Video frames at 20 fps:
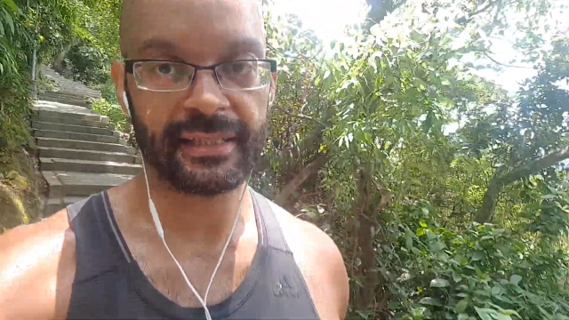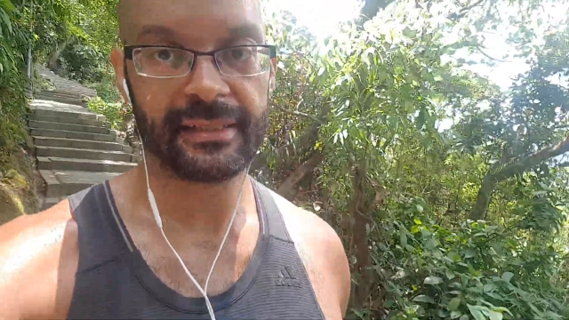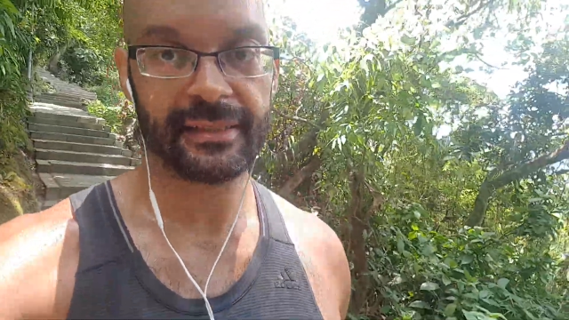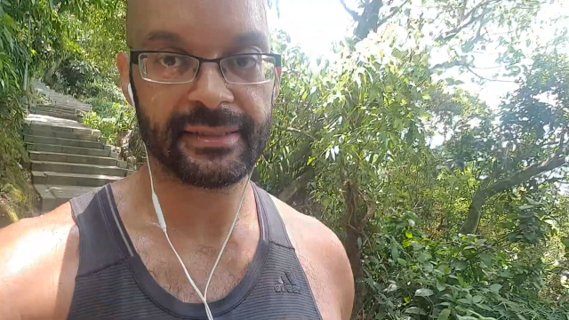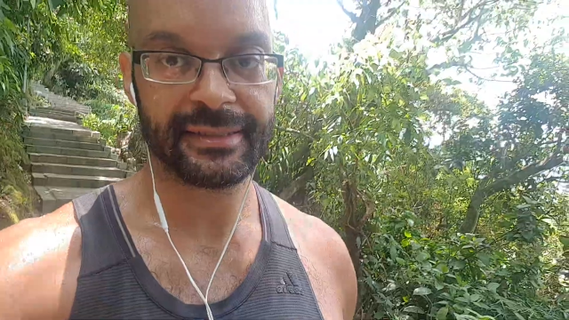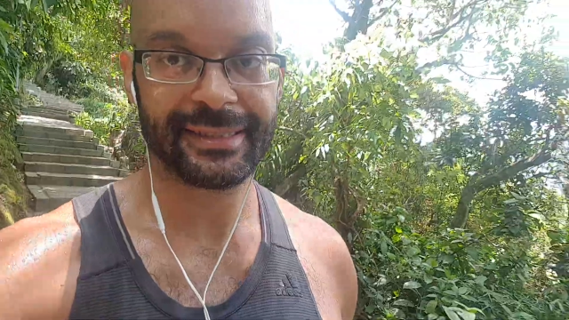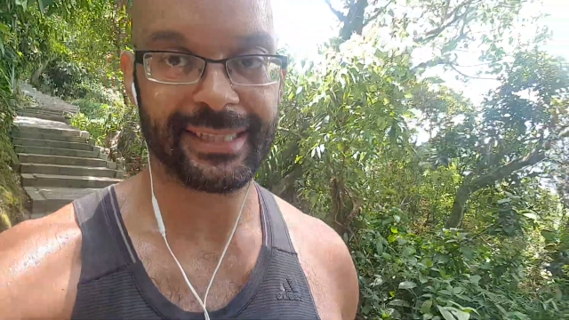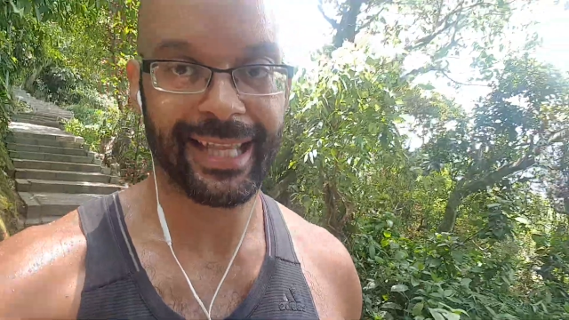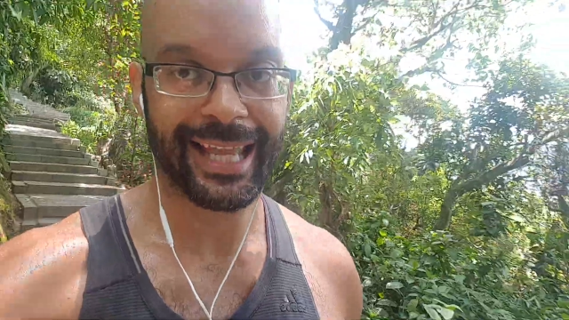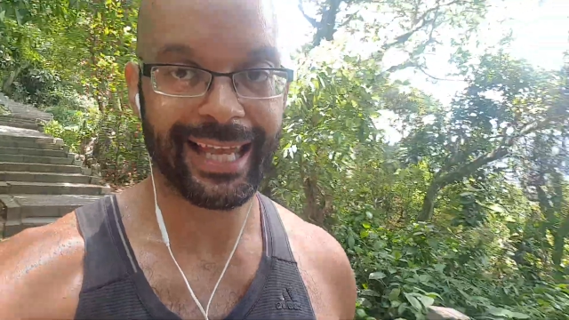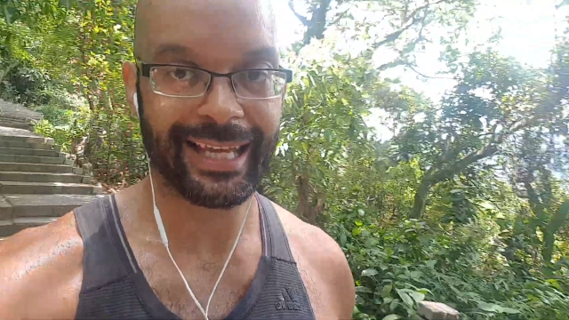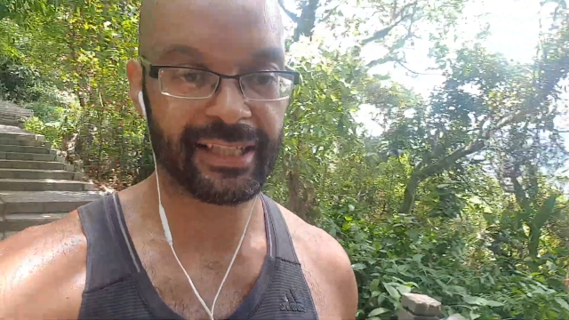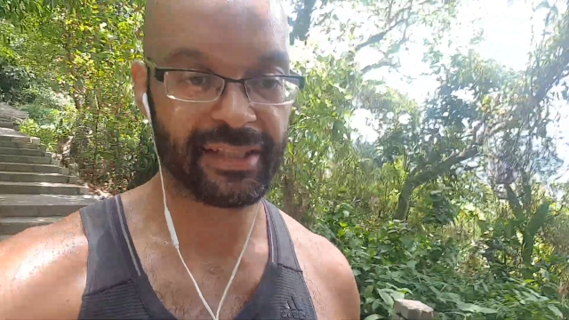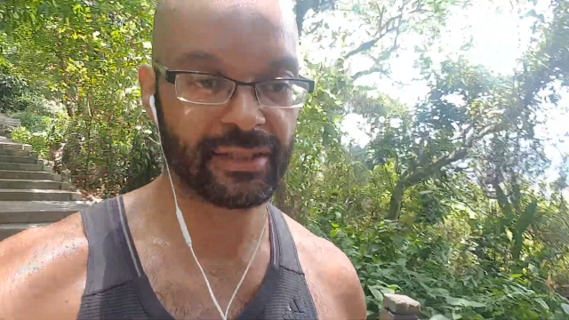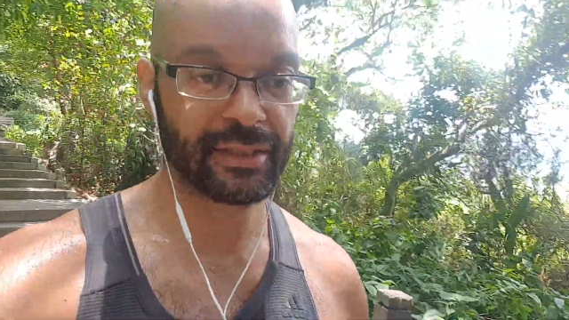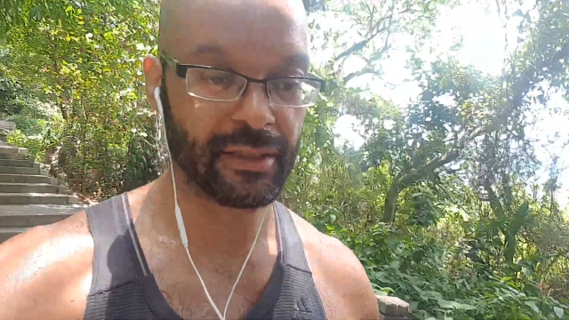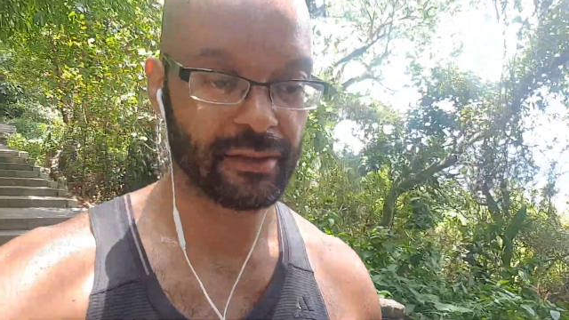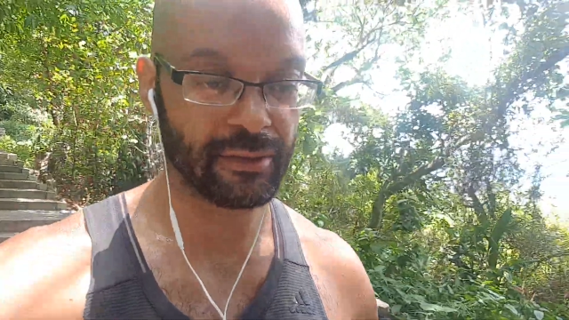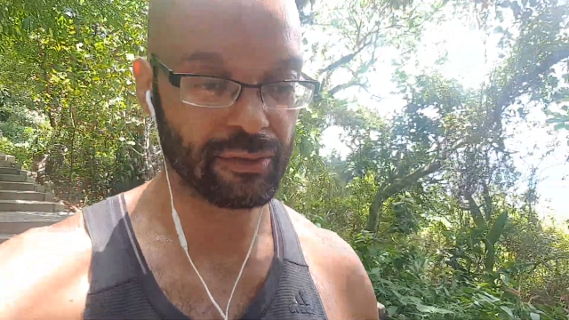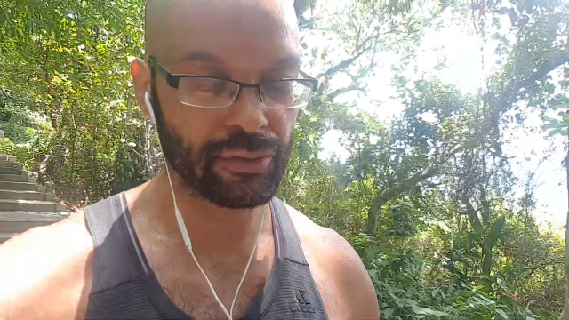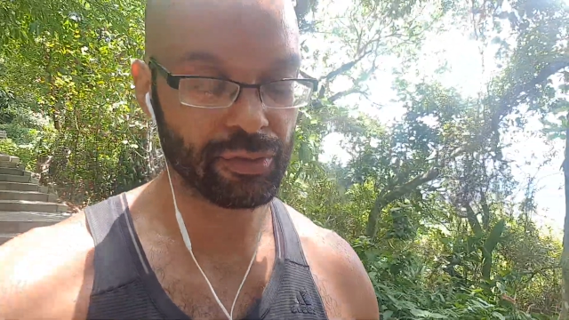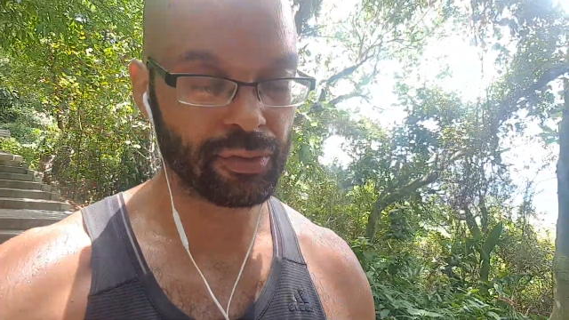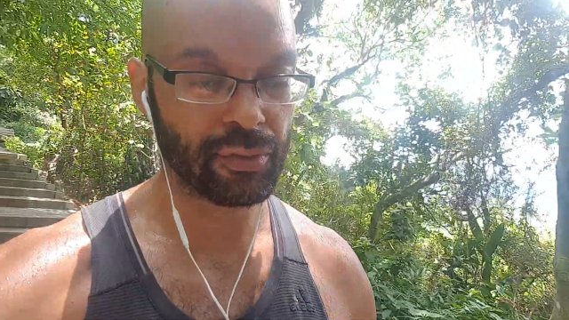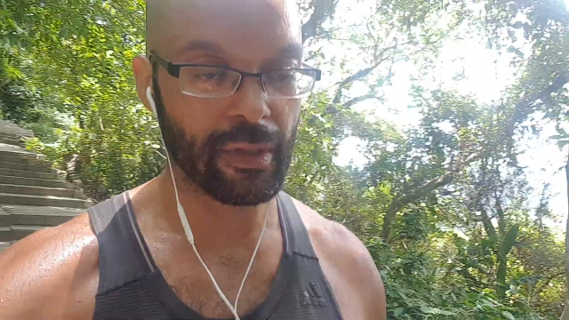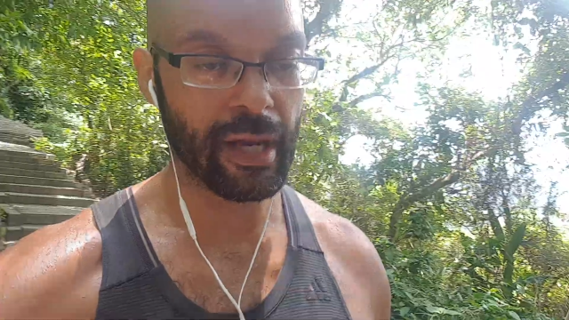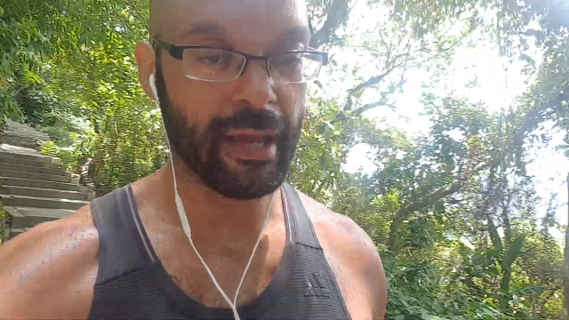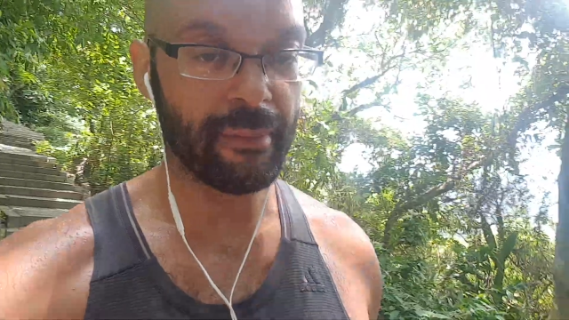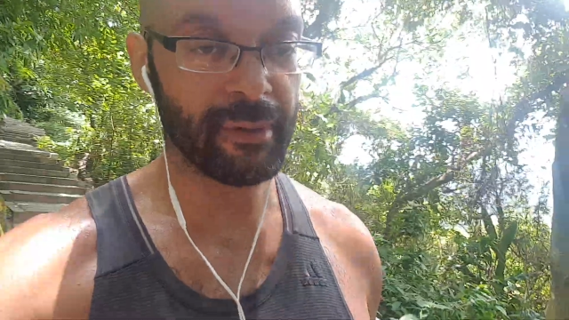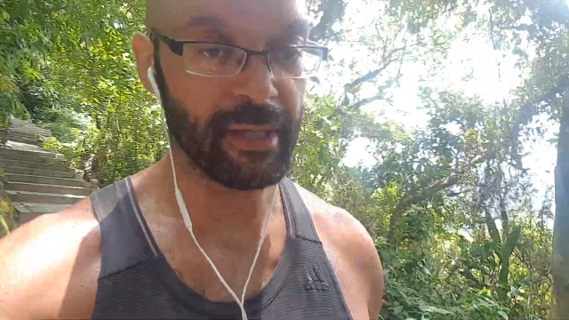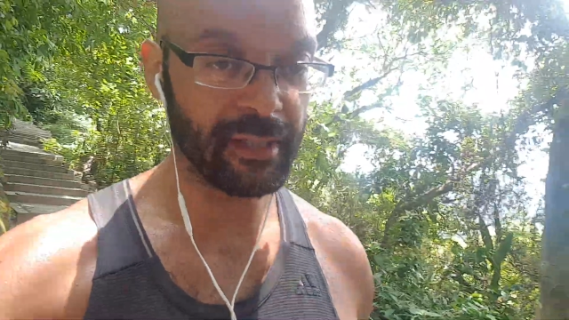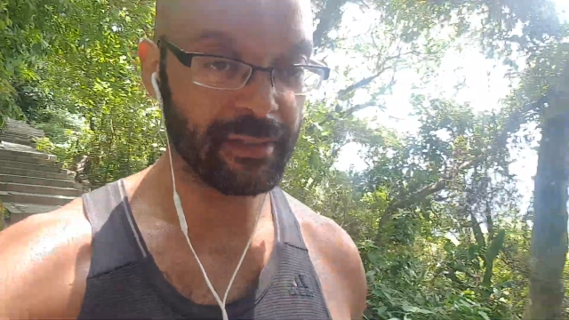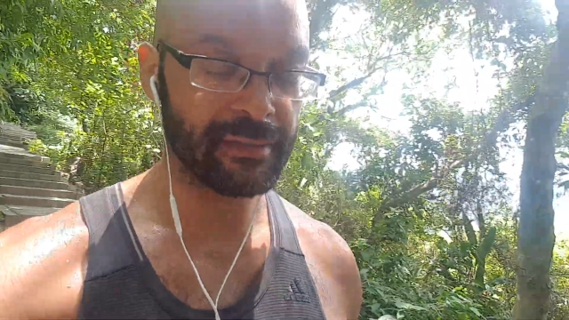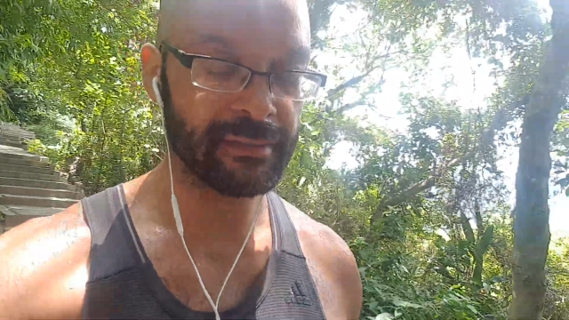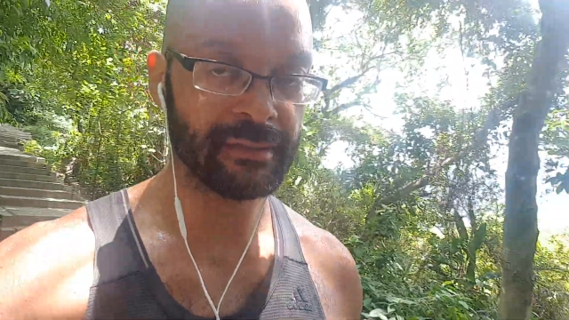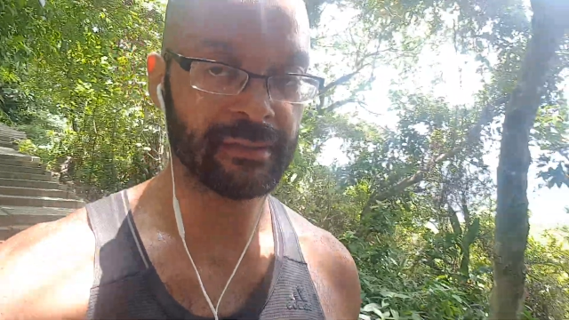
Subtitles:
slash trauma.